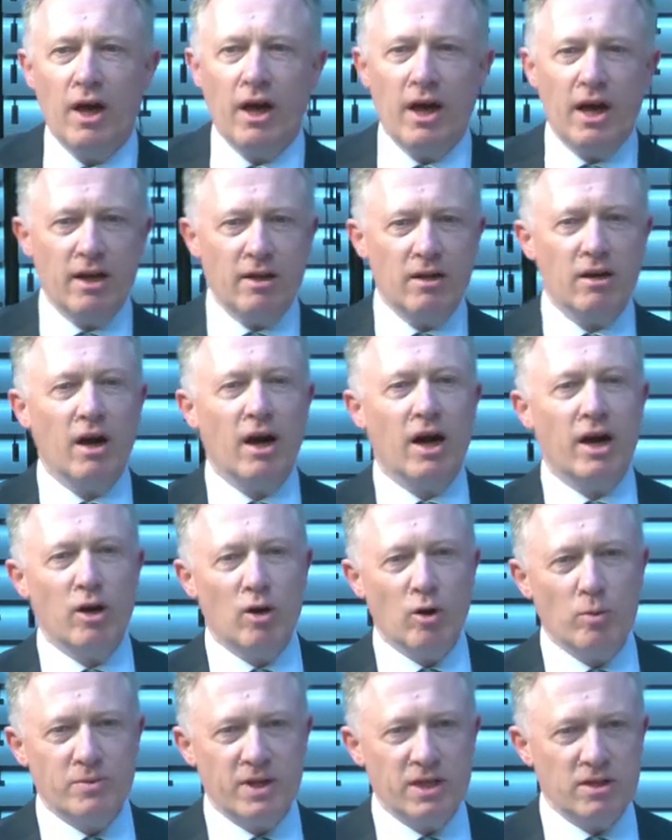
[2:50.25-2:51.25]
and I
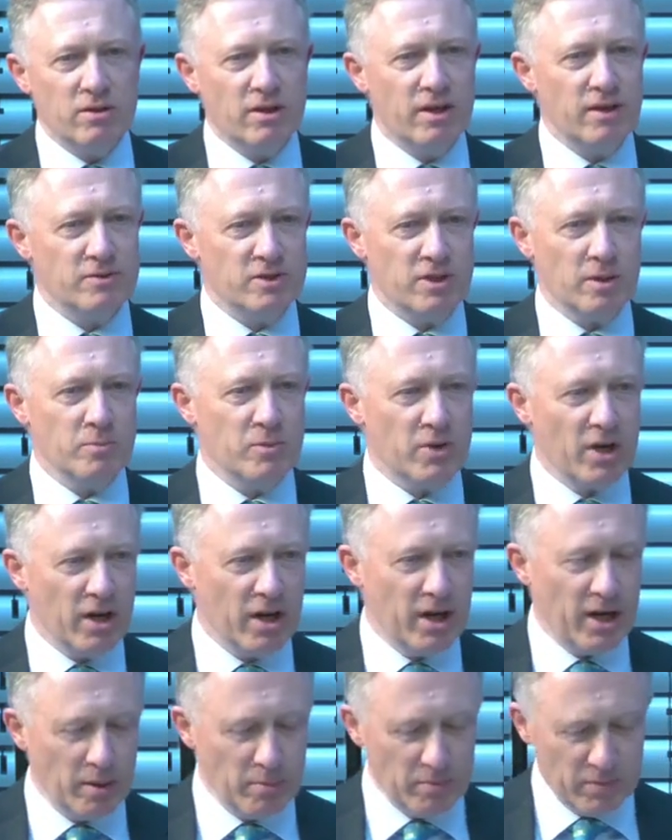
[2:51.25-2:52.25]
hope that you have some
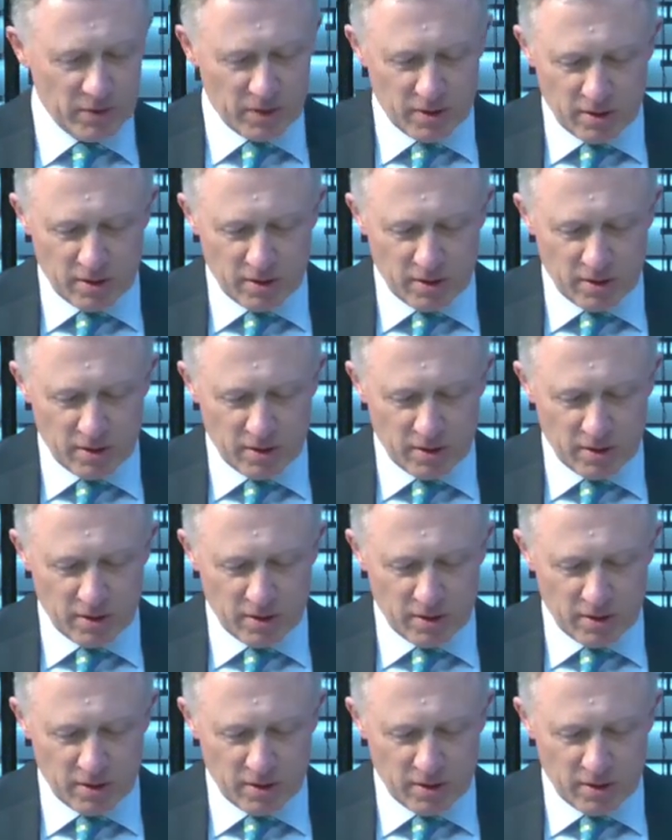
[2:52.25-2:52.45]
time